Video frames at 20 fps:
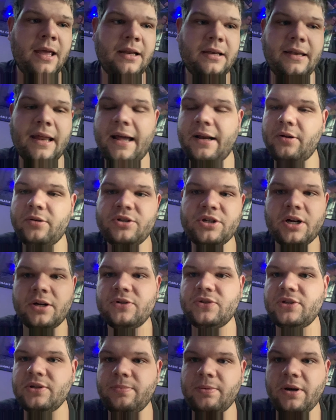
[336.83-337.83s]
Dino
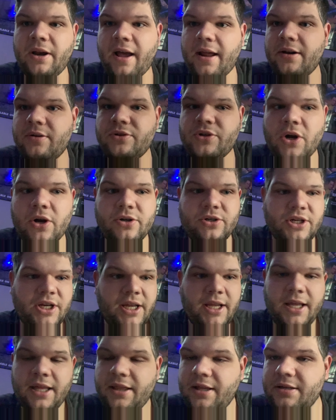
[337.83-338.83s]
Charge, Super Dino Charge, you
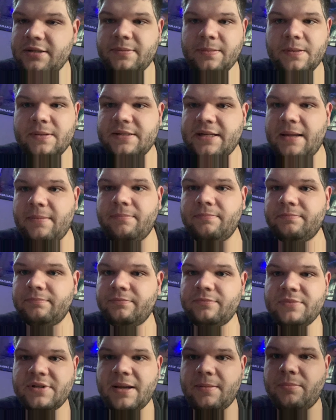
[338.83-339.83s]
can get those for the same
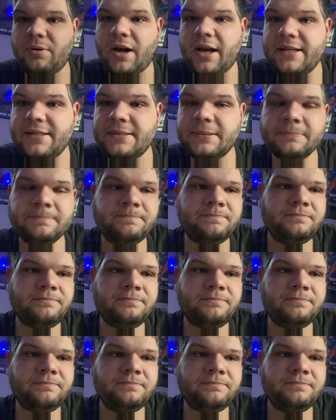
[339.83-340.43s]
same price.